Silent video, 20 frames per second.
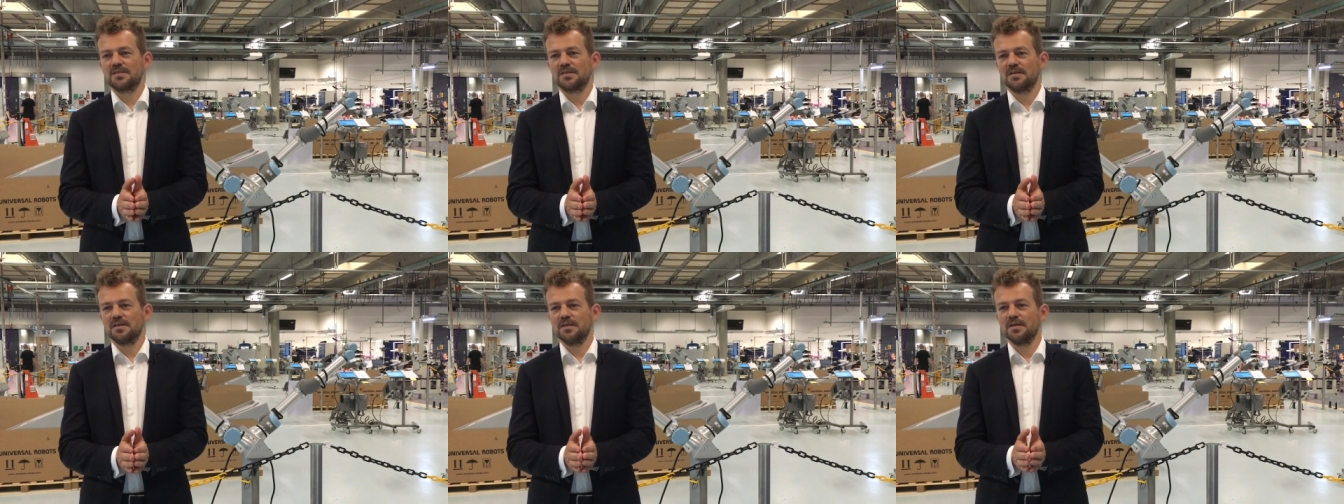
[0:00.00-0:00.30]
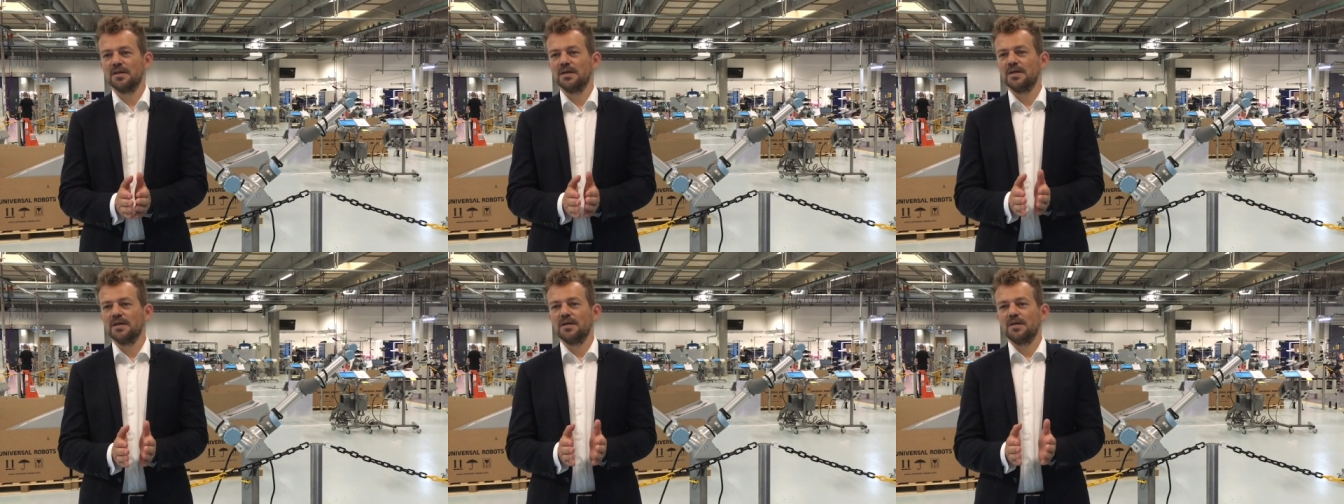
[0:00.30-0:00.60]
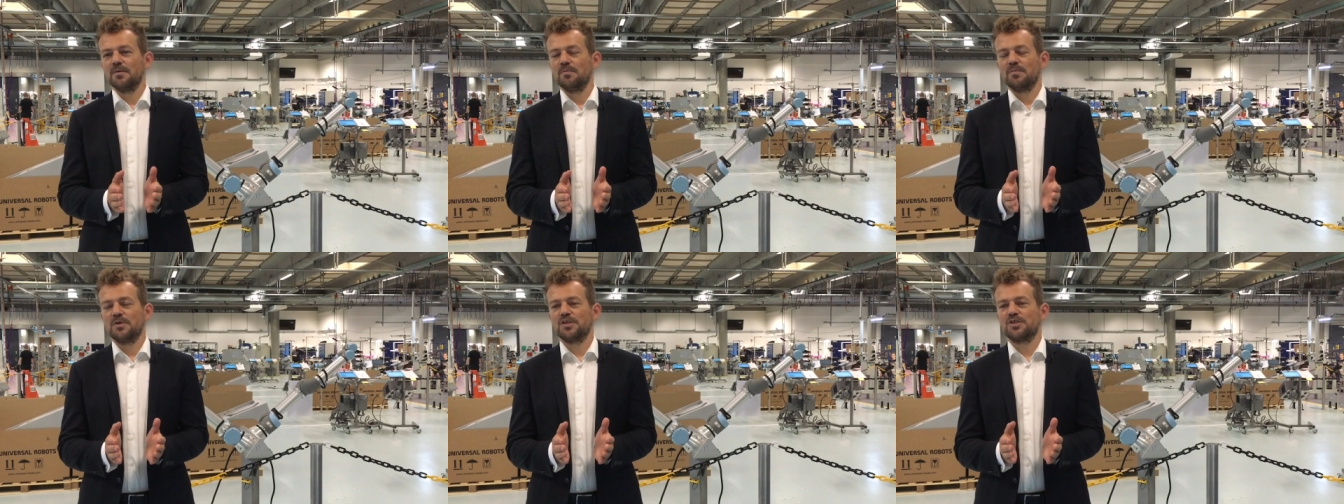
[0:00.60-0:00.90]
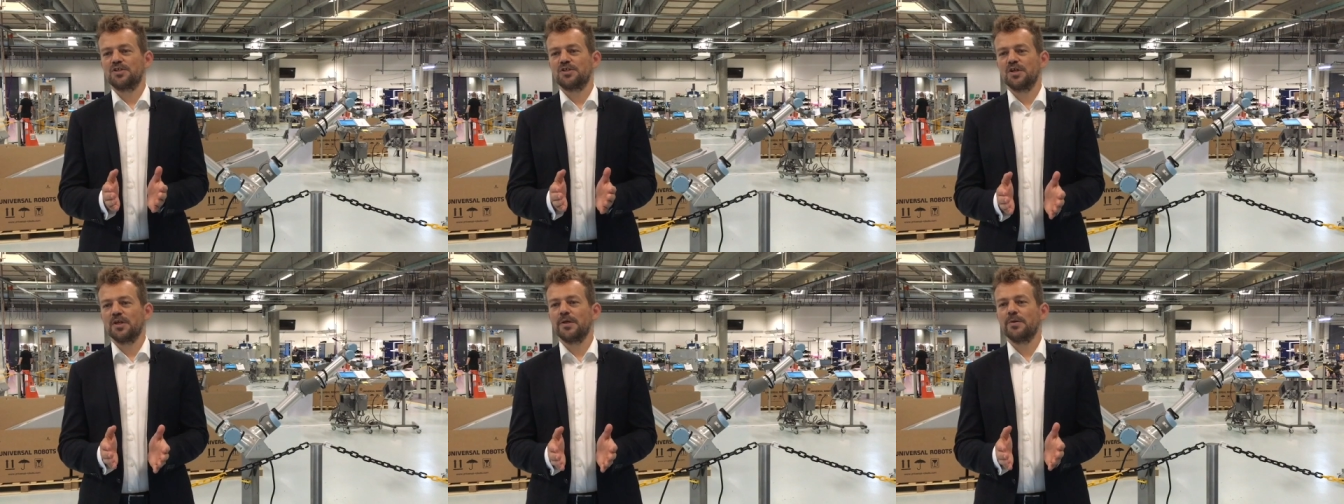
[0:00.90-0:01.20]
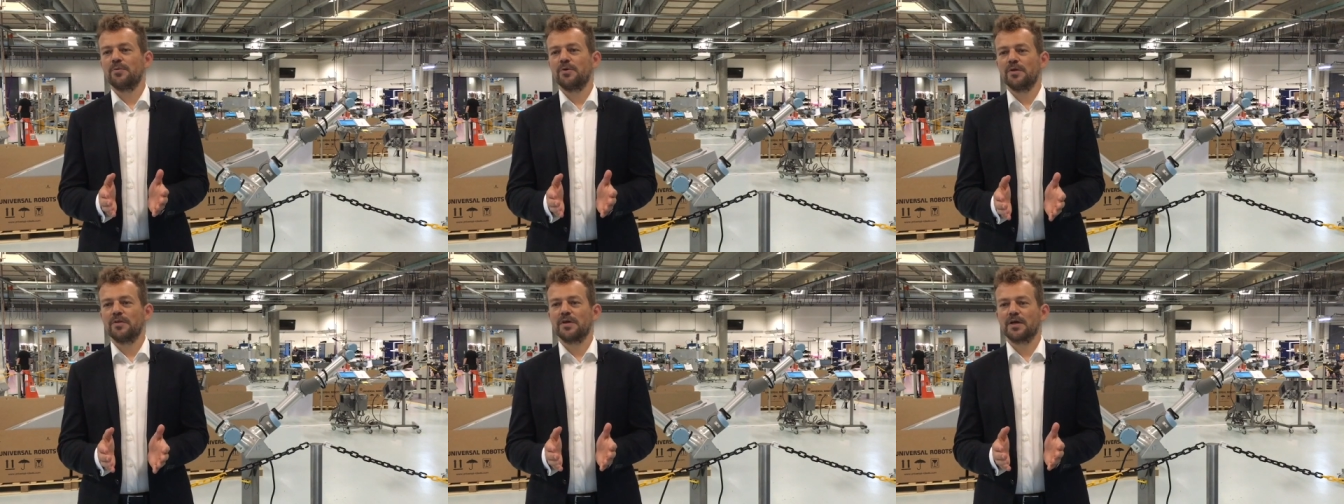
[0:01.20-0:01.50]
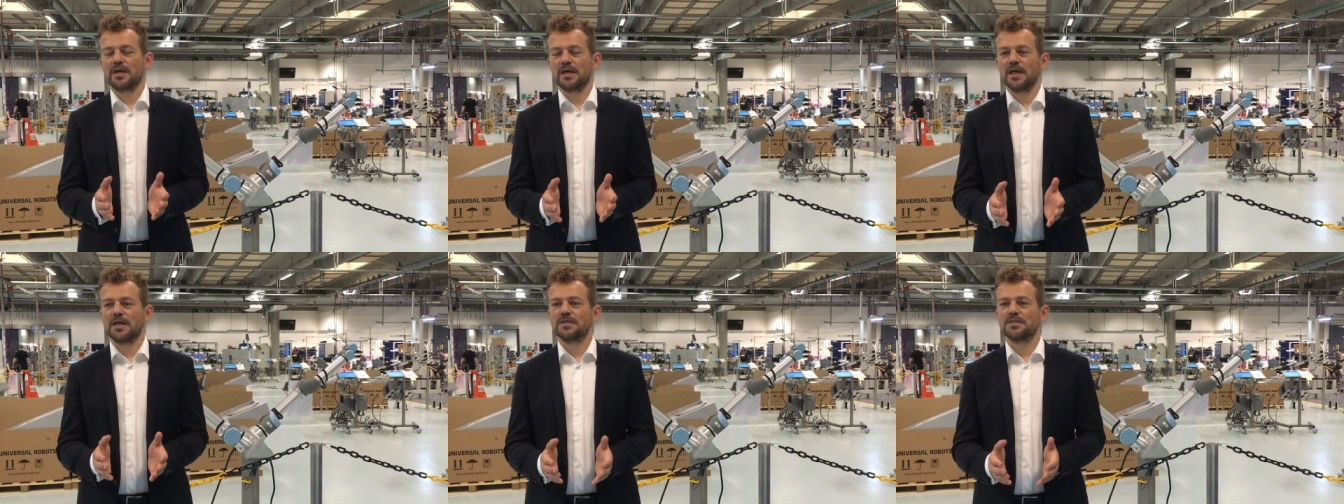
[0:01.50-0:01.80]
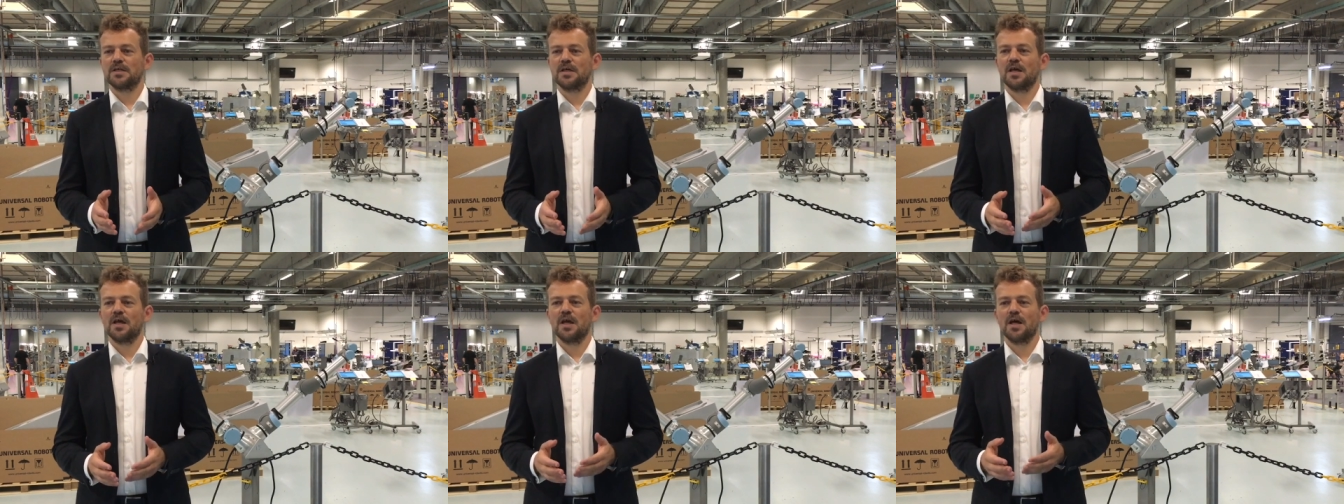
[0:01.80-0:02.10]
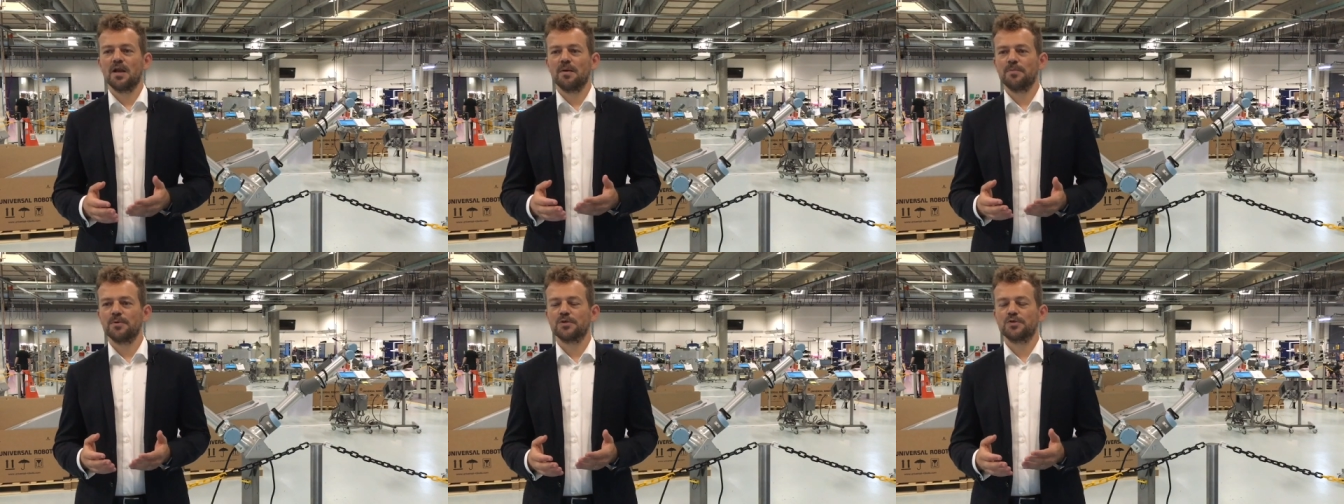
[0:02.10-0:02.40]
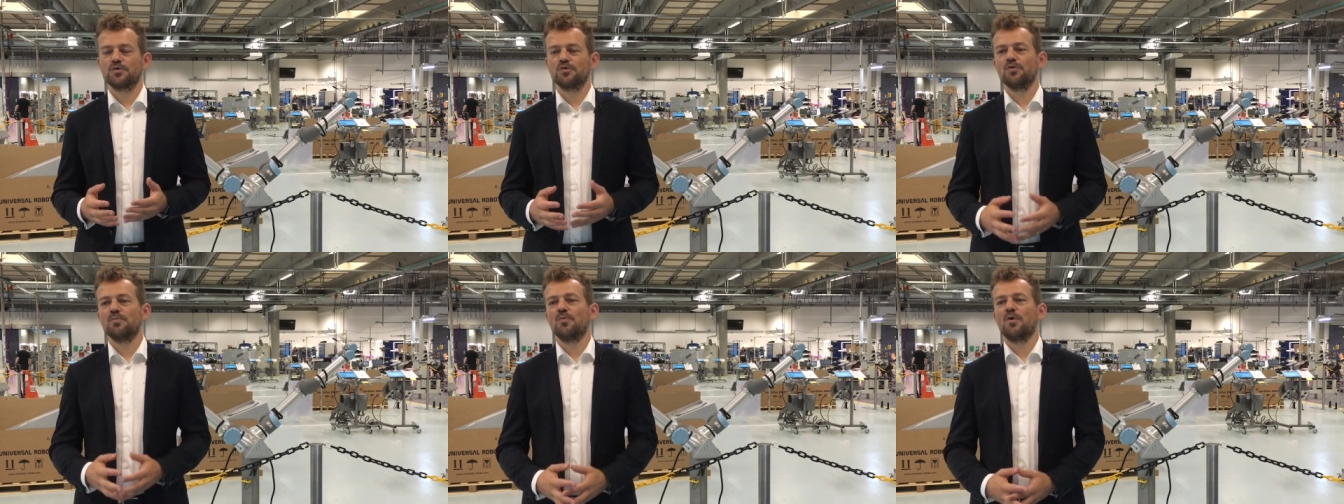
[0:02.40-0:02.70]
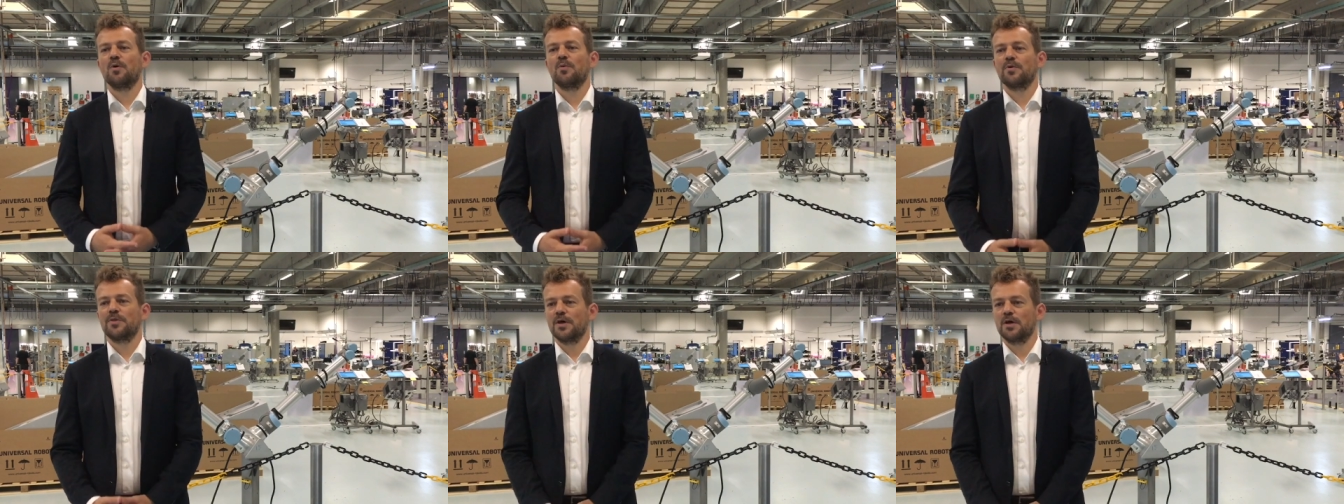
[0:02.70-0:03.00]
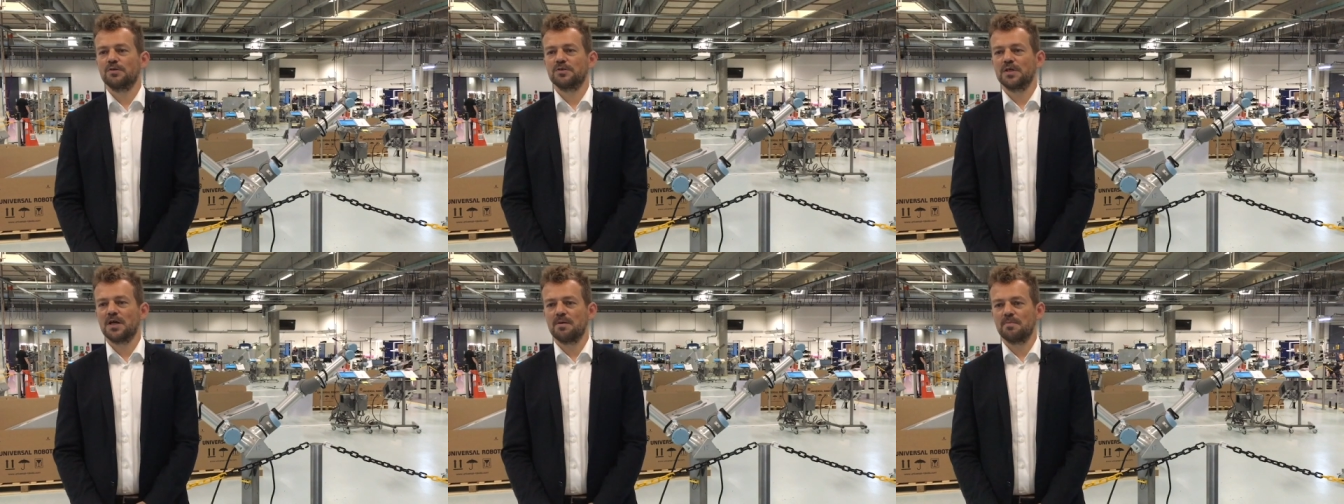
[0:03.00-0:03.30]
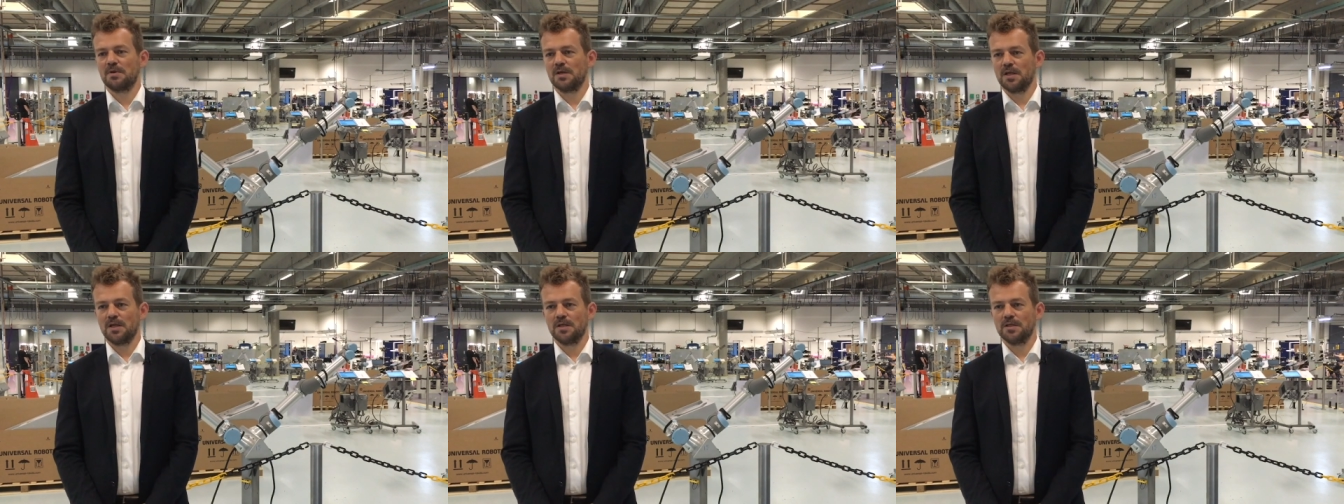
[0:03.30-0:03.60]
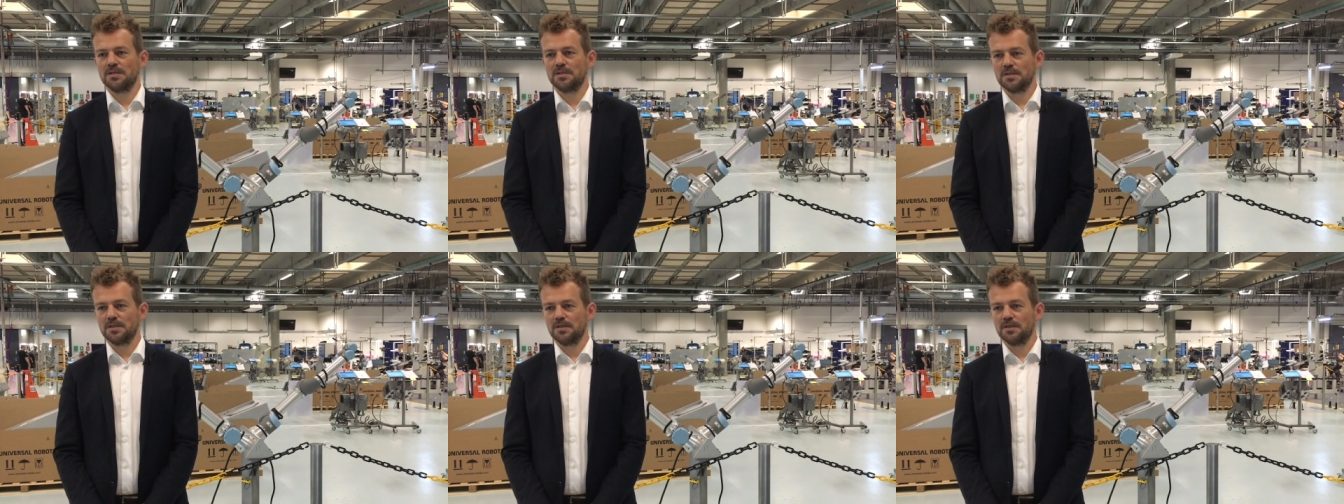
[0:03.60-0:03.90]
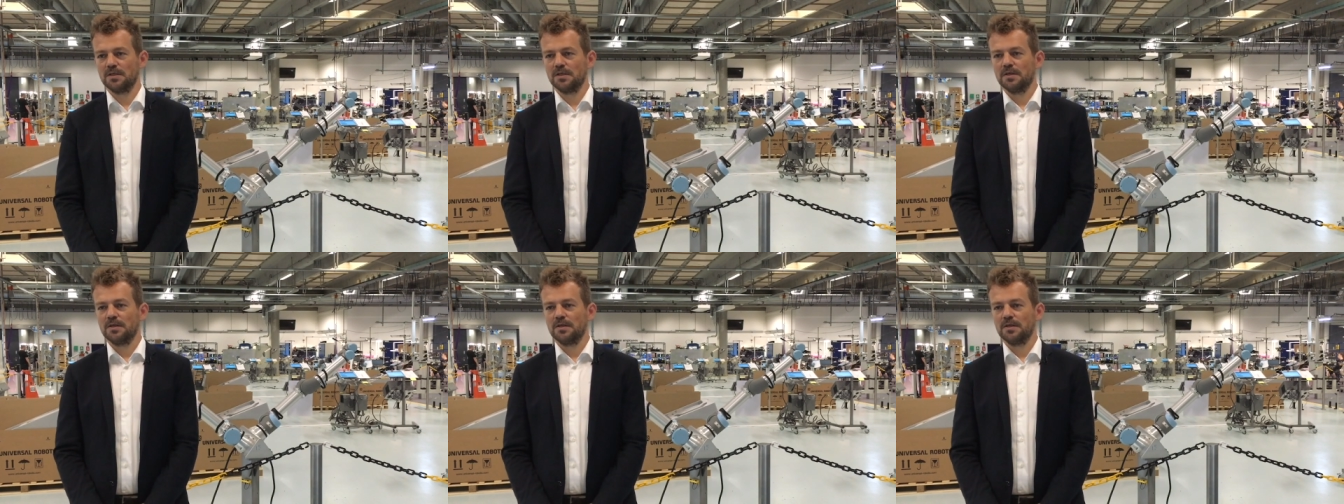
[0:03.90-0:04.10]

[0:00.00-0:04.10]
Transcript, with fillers: Uh, machinery that can actually help us do more with our time and energy.